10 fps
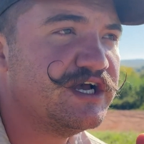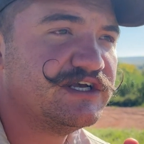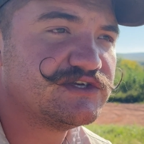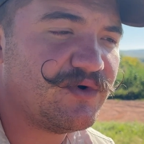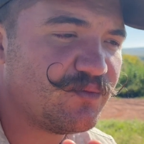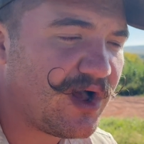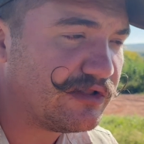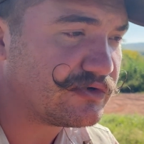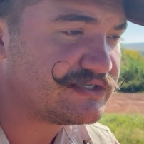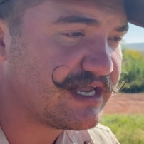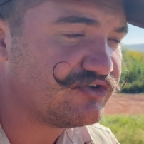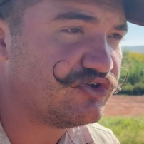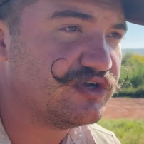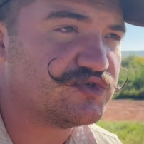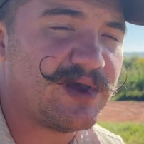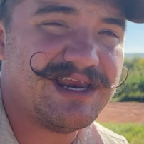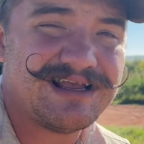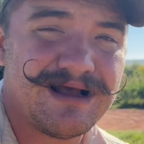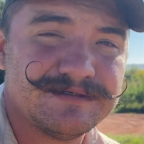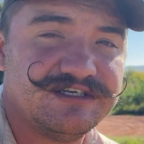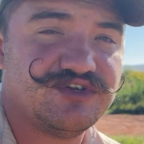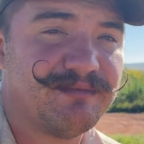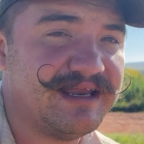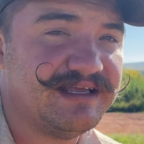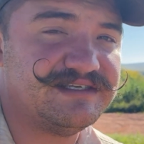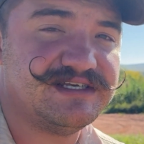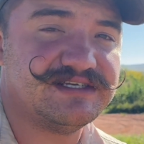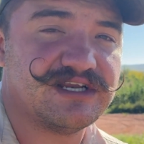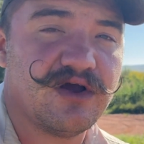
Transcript: So what wild dogs tend to do is when it comes into mating season,